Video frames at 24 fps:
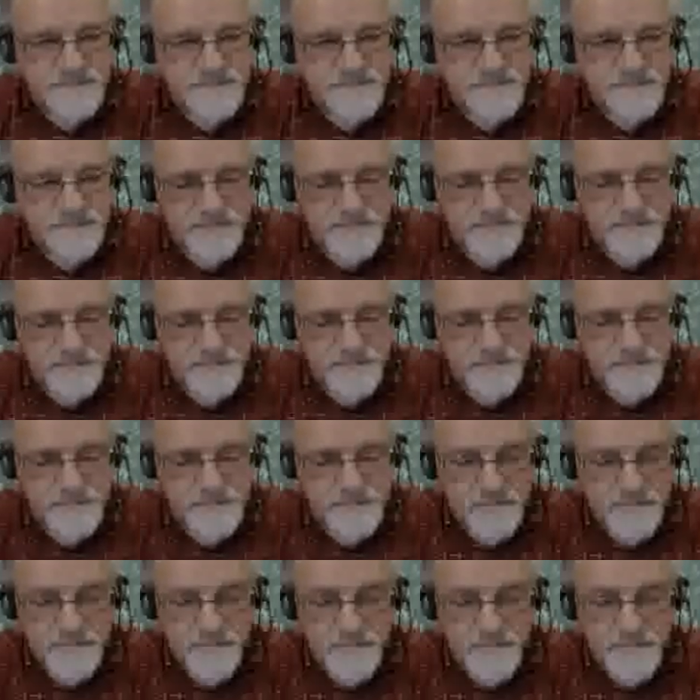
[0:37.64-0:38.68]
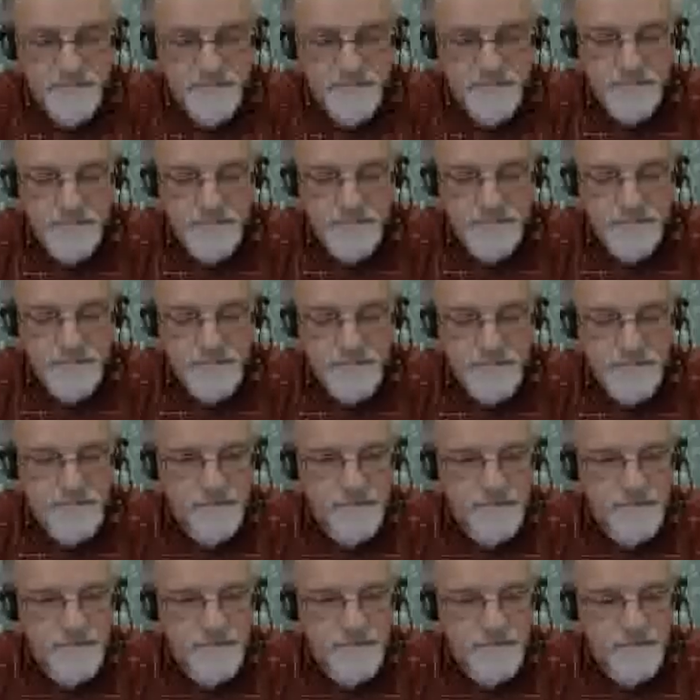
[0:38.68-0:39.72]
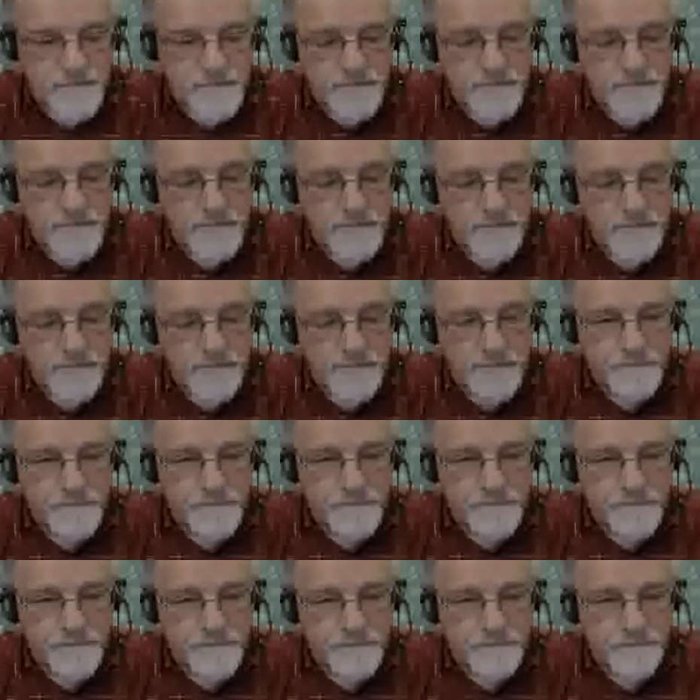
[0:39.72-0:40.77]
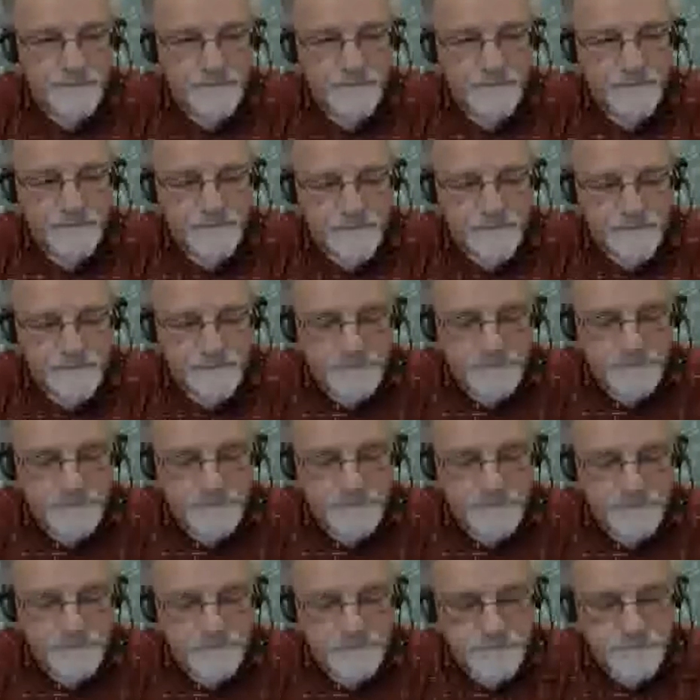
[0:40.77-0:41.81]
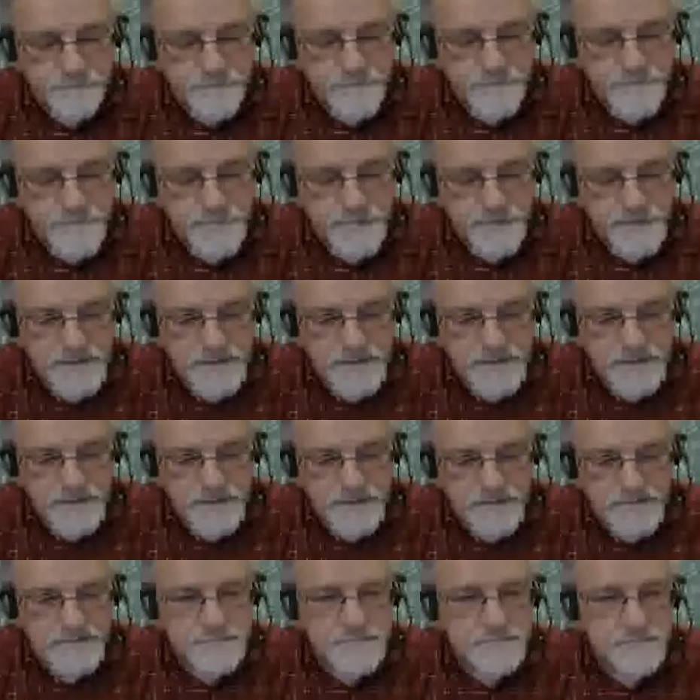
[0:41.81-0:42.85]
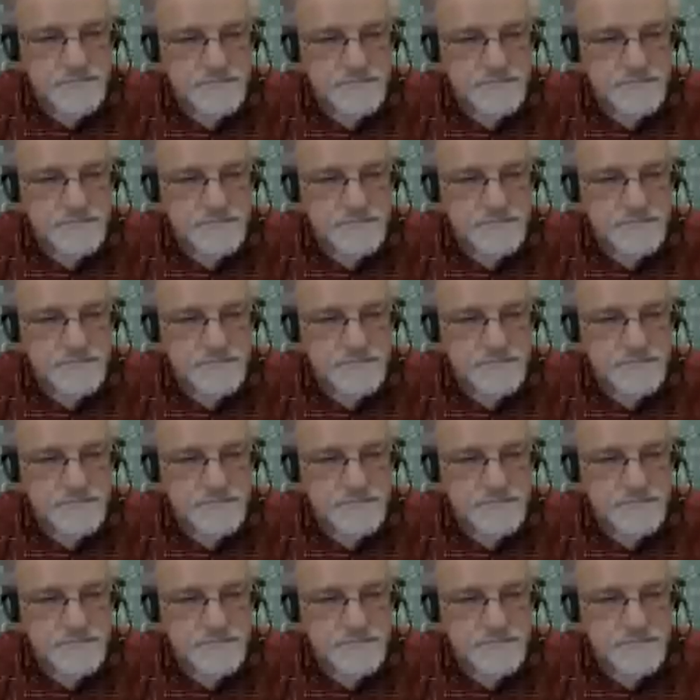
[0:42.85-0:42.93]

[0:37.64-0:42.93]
(no one is talking)